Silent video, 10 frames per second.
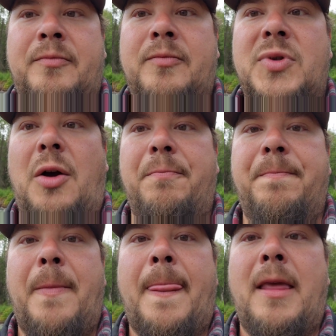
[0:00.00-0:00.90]
So,
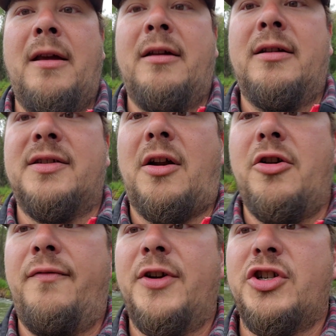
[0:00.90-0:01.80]
it's our
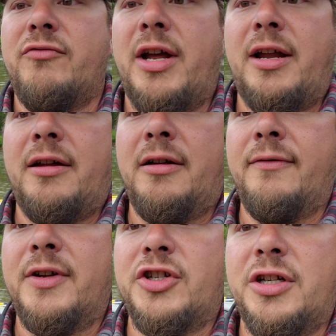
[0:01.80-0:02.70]
new fishing rig.
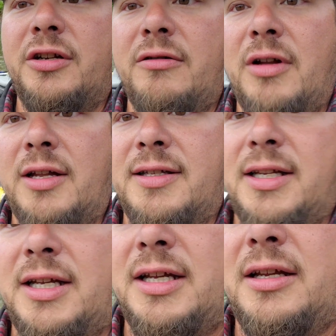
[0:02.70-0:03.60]
Fishing,
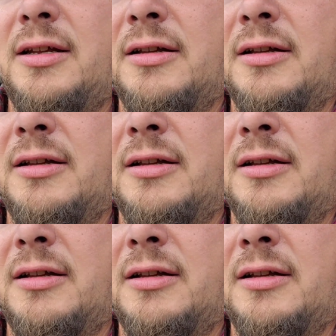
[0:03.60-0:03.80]
hunting,